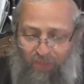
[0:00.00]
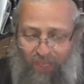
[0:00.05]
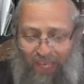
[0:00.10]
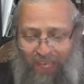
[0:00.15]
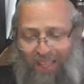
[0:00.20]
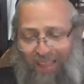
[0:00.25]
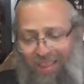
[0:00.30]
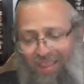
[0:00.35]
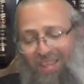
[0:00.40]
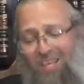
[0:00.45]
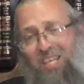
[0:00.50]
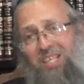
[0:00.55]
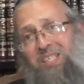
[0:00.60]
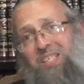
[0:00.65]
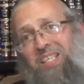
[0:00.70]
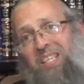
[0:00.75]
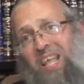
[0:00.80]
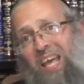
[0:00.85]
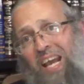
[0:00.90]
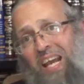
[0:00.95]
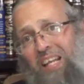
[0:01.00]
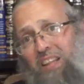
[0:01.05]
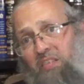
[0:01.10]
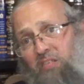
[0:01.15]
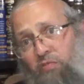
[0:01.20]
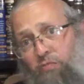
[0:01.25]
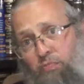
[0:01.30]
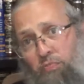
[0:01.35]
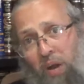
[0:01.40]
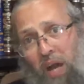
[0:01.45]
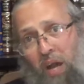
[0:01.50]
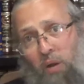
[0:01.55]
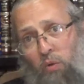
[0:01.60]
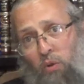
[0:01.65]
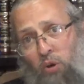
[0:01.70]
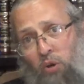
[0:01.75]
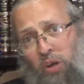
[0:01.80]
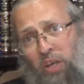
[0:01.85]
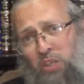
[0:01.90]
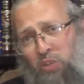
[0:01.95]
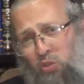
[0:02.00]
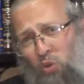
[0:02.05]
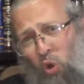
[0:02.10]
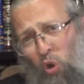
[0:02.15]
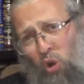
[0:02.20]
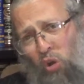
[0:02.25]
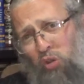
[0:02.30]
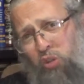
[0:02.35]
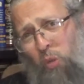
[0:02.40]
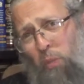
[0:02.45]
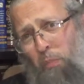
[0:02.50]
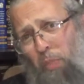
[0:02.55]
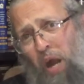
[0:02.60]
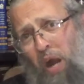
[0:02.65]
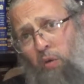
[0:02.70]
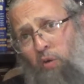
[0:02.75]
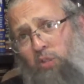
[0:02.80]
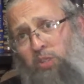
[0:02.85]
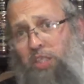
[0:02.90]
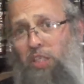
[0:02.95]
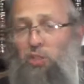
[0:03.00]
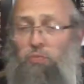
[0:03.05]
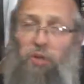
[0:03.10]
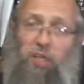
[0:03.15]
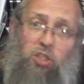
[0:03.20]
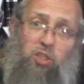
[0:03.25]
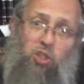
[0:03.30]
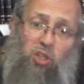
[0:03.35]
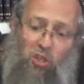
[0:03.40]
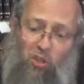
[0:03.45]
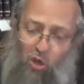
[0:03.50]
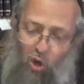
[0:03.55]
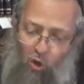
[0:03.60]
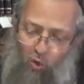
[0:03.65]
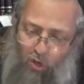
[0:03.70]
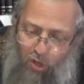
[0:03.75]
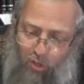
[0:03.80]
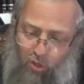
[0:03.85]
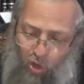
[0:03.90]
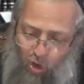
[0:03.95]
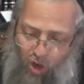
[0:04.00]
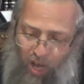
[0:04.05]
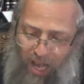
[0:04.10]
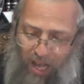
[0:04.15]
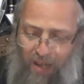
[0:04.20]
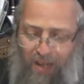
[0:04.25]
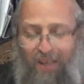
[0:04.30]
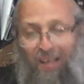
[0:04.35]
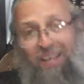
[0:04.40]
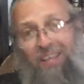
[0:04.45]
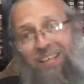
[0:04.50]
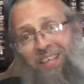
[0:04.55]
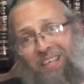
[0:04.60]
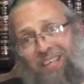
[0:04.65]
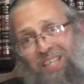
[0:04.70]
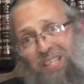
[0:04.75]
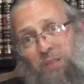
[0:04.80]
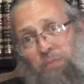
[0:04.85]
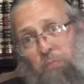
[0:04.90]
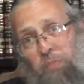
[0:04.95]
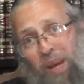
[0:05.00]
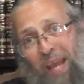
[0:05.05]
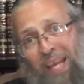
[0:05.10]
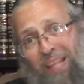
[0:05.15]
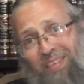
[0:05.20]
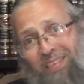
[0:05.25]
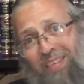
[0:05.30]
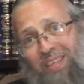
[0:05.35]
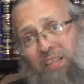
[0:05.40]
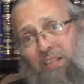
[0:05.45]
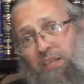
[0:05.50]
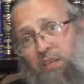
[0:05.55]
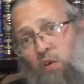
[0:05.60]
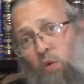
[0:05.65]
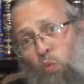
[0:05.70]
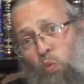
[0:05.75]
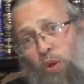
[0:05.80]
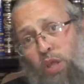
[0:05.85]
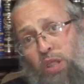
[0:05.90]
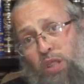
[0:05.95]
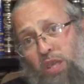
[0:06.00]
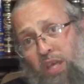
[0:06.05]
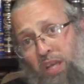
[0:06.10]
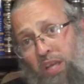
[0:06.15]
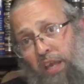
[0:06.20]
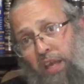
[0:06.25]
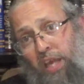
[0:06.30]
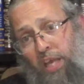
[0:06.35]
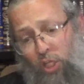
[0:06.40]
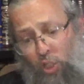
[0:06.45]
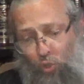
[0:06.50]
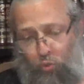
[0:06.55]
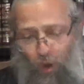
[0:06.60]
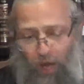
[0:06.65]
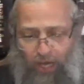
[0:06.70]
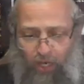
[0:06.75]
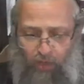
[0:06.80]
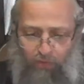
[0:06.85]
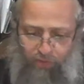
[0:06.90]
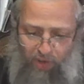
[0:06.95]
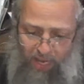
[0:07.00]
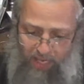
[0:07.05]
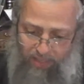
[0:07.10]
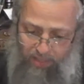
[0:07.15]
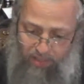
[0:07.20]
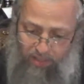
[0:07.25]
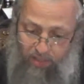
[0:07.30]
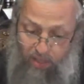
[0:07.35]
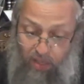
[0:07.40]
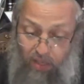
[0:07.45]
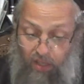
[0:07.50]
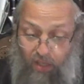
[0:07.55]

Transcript: And this negative power, as all the powers that's mentioned in the Holy Torah, is planted within each one of us.